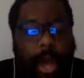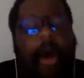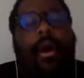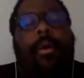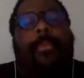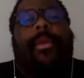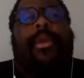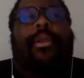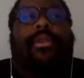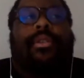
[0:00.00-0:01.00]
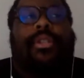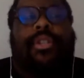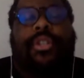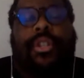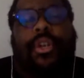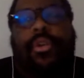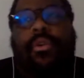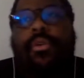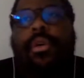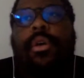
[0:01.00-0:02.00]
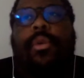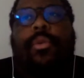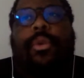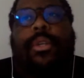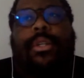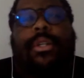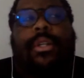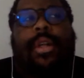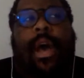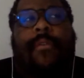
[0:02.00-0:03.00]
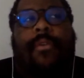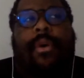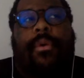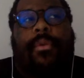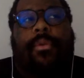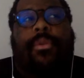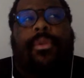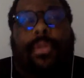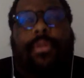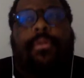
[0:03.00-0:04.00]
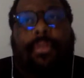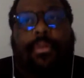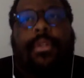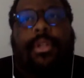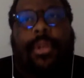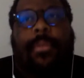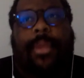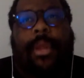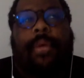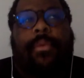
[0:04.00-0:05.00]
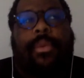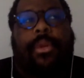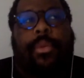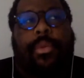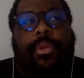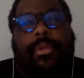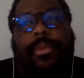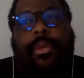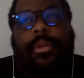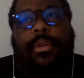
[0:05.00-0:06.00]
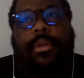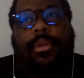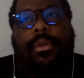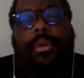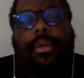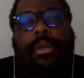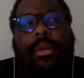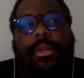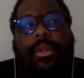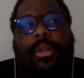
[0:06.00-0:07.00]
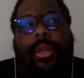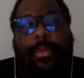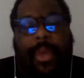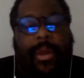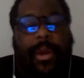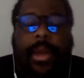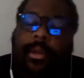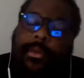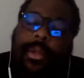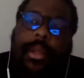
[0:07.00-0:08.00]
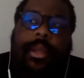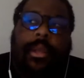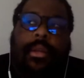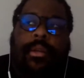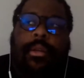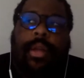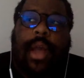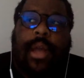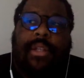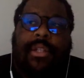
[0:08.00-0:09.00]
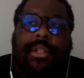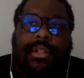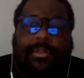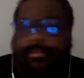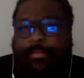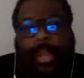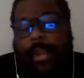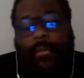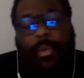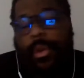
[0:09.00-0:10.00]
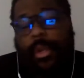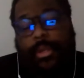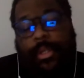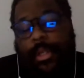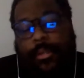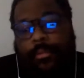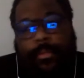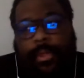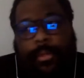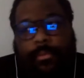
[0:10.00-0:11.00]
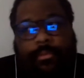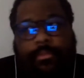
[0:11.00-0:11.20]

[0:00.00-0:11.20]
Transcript: calm and just chill, which I felt was something that was going to push me to get better at. And I just, like everyone else said, like,